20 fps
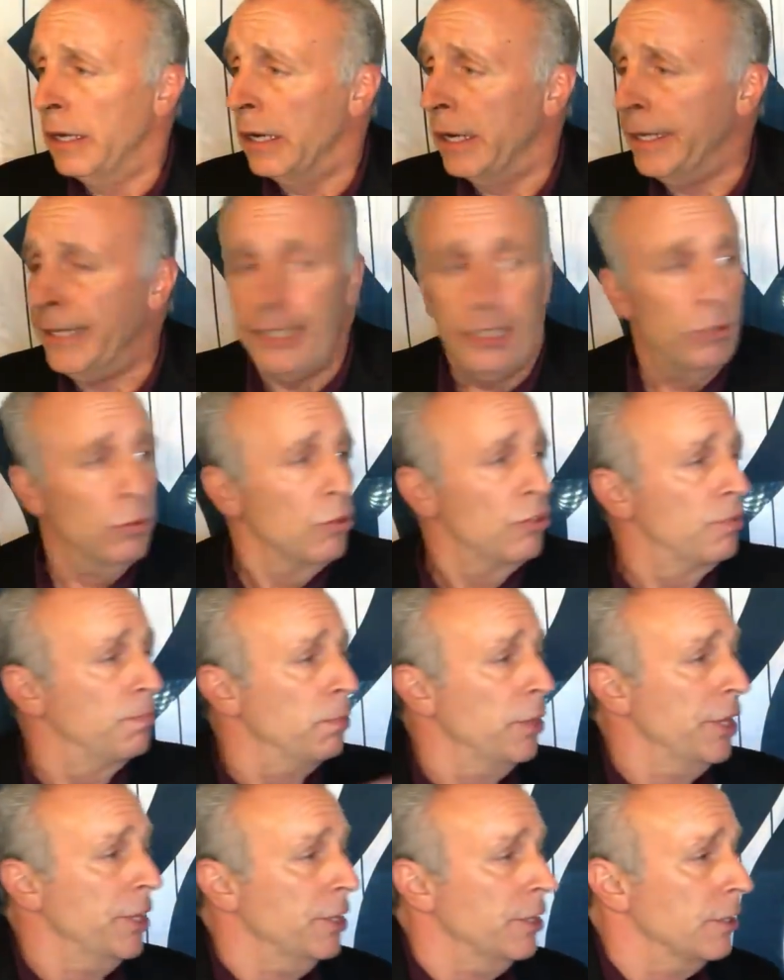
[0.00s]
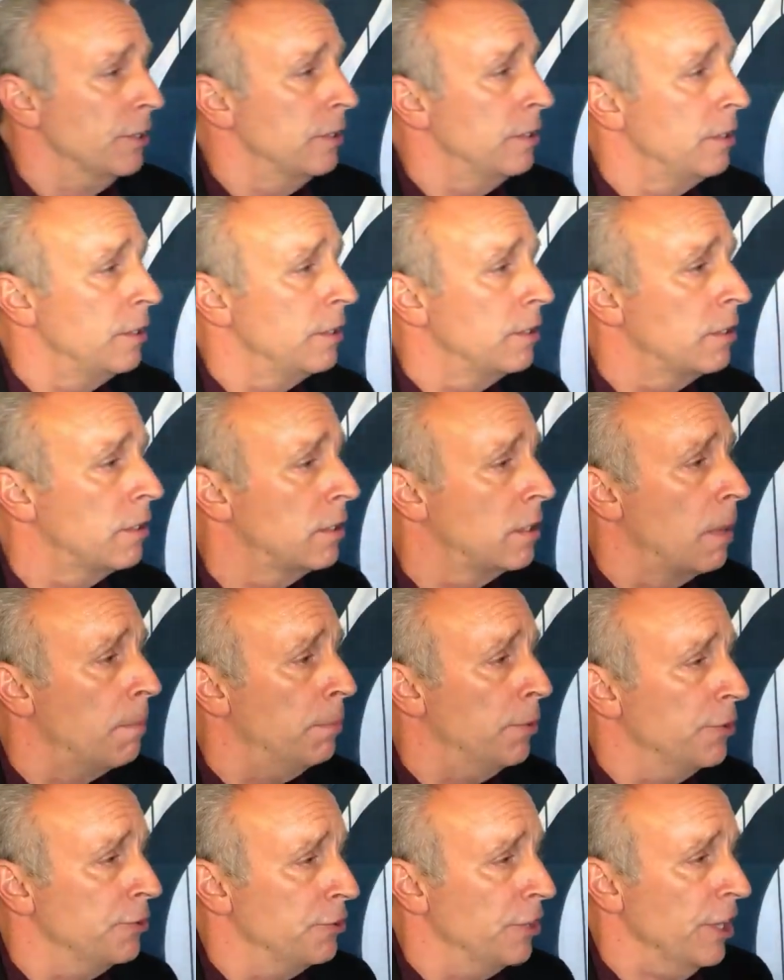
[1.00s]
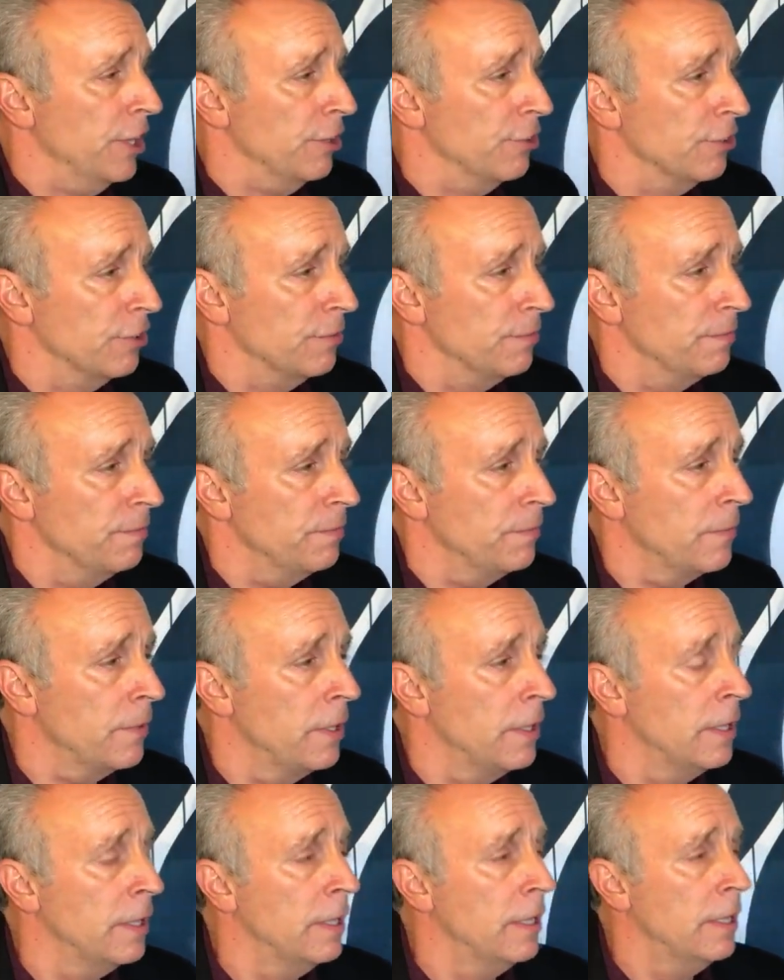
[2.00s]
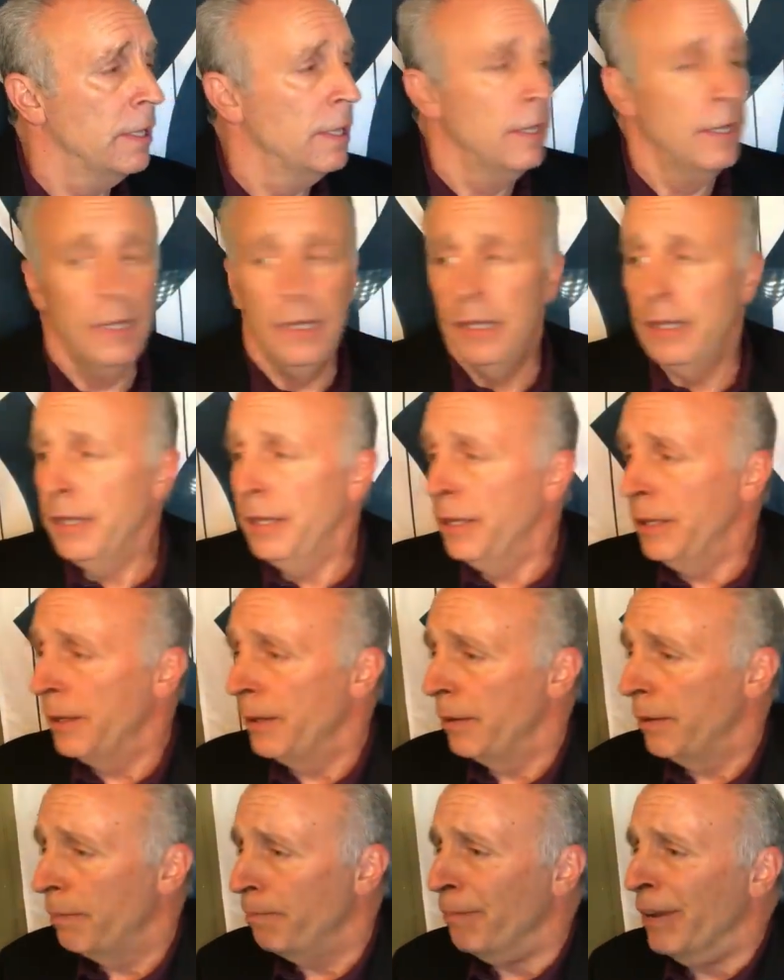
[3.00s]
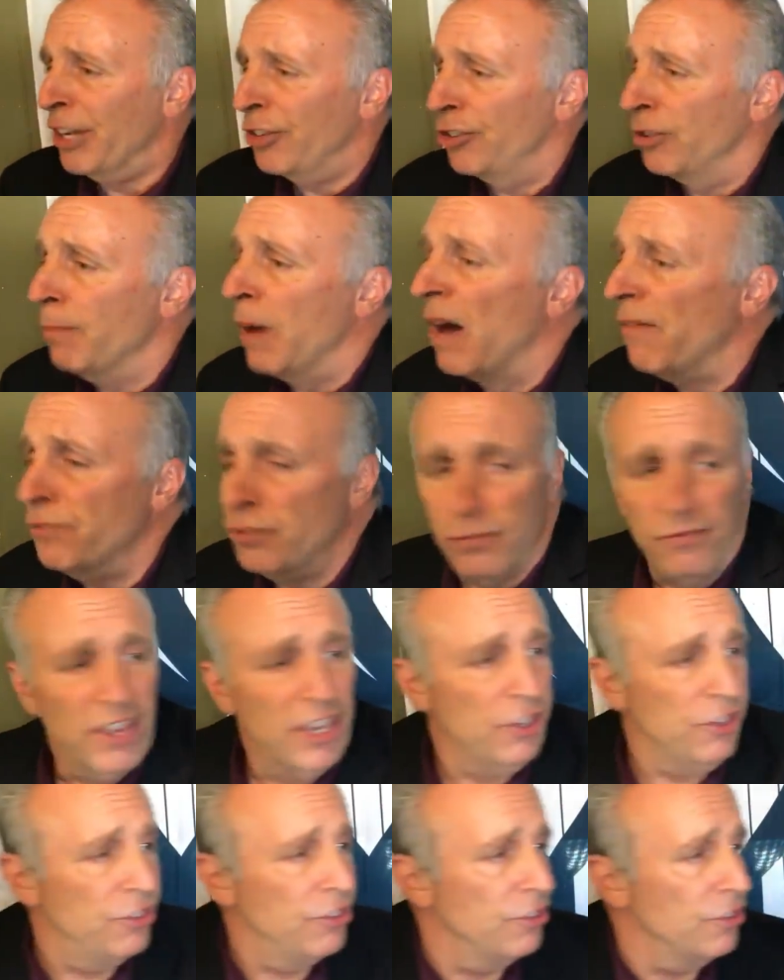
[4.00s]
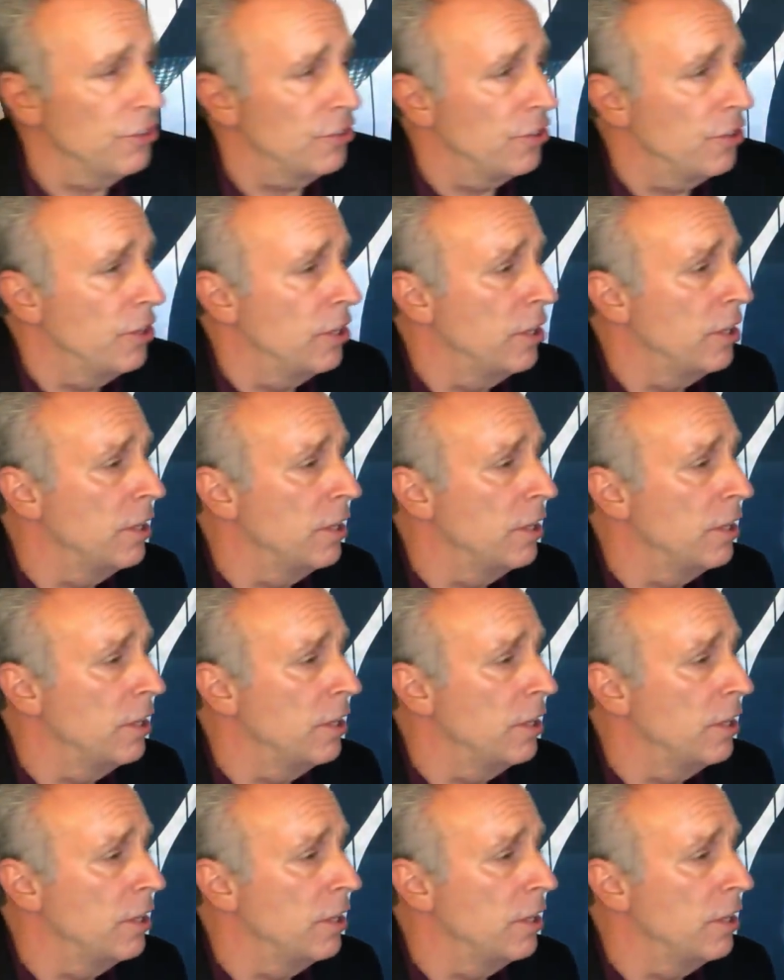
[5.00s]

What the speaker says: I need to explain a couple of things and make some observations.